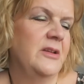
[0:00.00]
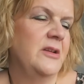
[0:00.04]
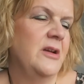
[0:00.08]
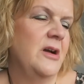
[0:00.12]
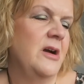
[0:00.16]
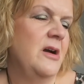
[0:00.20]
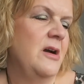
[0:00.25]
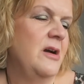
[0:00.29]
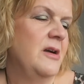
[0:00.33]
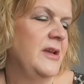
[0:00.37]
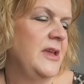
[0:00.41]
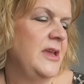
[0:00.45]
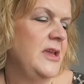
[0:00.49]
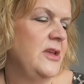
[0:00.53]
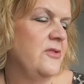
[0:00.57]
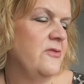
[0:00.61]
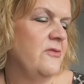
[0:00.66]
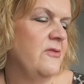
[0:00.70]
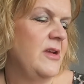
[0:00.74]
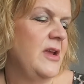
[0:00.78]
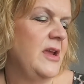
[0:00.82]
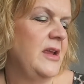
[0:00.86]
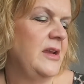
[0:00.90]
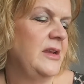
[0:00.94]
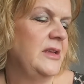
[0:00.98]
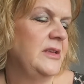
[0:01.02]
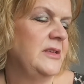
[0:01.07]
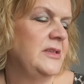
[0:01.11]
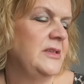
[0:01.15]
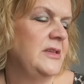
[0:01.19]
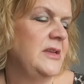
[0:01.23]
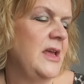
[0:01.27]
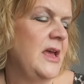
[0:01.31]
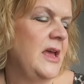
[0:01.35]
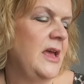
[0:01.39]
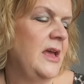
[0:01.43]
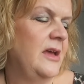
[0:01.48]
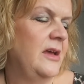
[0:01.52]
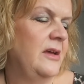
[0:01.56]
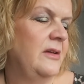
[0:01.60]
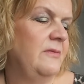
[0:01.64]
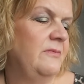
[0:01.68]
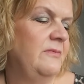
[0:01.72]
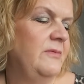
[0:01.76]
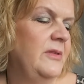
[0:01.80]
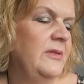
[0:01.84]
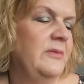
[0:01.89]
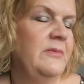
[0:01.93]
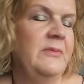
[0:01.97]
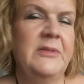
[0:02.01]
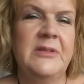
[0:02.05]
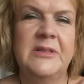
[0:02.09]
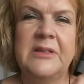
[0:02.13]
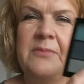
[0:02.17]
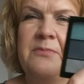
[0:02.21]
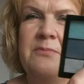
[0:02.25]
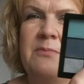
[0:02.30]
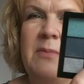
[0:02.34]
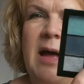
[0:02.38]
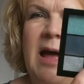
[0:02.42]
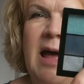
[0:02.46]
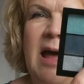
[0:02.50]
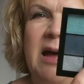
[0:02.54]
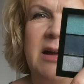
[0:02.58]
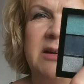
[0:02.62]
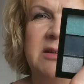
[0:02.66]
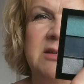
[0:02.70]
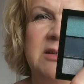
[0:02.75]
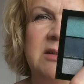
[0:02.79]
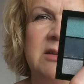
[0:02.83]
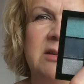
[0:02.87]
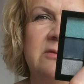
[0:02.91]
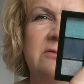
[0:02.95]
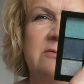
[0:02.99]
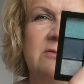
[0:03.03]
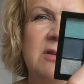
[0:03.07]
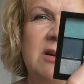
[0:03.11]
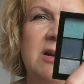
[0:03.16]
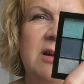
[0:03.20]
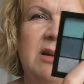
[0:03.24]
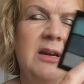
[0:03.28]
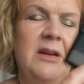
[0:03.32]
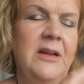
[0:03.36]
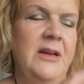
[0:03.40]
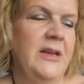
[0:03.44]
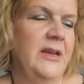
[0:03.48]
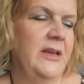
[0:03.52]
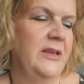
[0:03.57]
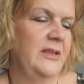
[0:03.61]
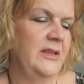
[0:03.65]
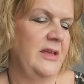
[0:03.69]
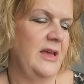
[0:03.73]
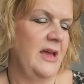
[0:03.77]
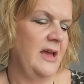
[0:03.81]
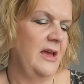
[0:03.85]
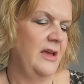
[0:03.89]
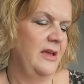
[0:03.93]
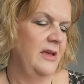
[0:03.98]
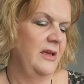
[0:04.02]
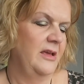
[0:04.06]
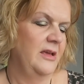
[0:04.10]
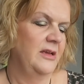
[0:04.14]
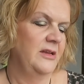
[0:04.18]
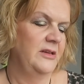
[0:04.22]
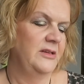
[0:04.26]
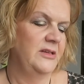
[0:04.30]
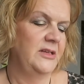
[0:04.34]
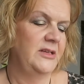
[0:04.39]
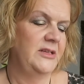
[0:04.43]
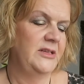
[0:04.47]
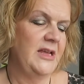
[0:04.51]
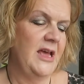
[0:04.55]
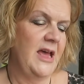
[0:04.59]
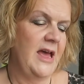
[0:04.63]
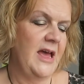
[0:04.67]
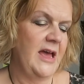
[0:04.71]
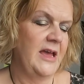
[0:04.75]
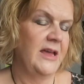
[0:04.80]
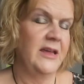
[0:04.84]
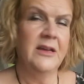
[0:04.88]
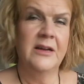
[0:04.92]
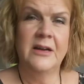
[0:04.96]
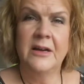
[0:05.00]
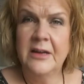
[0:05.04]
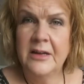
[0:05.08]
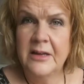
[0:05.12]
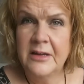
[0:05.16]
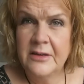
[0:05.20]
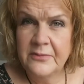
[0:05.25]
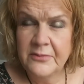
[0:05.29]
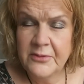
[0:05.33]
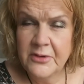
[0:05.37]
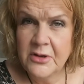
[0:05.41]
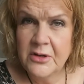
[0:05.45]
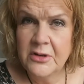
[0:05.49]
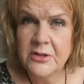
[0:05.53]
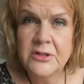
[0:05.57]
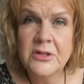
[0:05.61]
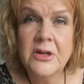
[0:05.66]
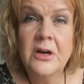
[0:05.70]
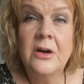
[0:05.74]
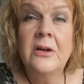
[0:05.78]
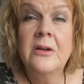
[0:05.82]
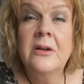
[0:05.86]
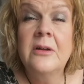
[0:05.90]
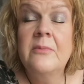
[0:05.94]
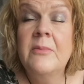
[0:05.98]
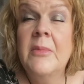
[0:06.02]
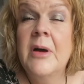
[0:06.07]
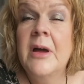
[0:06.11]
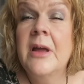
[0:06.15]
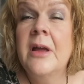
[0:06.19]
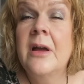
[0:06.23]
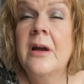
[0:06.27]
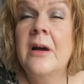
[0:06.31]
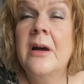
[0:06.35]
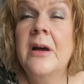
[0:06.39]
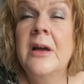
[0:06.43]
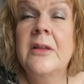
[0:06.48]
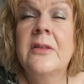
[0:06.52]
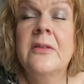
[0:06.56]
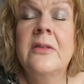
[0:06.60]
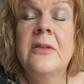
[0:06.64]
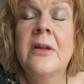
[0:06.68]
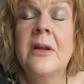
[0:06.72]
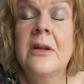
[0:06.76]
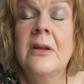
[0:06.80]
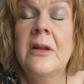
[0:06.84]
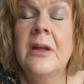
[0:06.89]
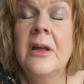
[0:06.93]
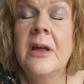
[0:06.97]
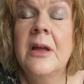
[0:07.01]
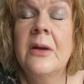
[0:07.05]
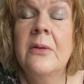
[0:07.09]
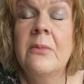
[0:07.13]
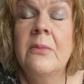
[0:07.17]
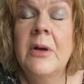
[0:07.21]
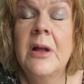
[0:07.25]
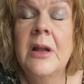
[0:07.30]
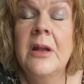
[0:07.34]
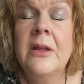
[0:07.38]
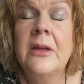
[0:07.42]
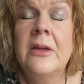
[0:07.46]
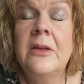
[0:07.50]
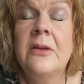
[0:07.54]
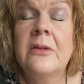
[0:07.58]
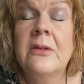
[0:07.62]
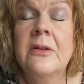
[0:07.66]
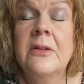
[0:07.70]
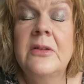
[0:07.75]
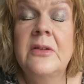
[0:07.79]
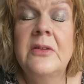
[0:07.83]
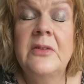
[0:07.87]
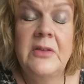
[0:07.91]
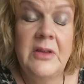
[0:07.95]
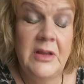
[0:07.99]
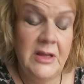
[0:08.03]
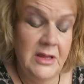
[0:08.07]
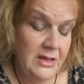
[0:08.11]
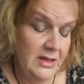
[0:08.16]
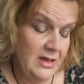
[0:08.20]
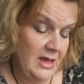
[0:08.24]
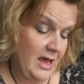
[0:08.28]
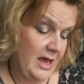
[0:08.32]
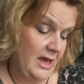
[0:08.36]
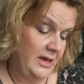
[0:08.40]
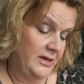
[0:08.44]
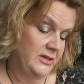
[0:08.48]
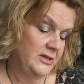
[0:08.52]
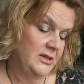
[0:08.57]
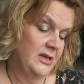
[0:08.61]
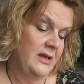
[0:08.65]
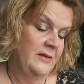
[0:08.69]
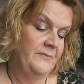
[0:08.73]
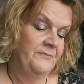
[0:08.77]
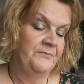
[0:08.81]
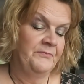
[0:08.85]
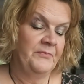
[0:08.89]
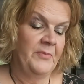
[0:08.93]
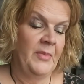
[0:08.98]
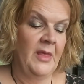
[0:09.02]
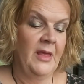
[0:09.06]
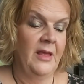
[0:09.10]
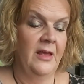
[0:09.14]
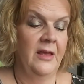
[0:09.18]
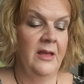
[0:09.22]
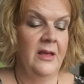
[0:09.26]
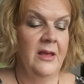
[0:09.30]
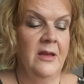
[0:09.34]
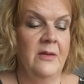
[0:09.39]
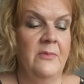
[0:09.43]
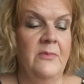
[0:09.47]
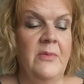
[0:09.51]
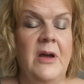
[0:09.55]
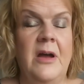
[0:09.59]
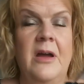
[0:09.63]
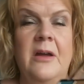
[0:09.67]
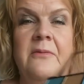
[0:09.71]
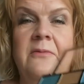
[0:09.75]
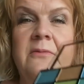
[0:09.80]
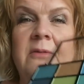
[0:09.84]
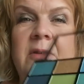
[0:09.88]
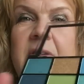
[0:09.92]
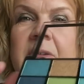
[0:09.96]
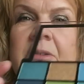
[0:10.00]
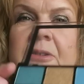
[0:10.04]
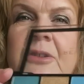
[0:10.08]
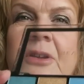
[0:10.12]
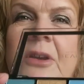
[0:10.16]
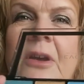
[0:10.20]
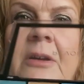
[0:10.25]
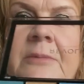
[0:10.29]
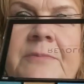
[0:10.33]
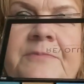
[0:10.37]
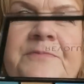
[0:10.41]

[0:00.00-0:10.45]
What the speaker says: a khaki green, isn't it? It's a matte and I really like that. Today I have got on my eyes, I don't know how well you can see that, but I've got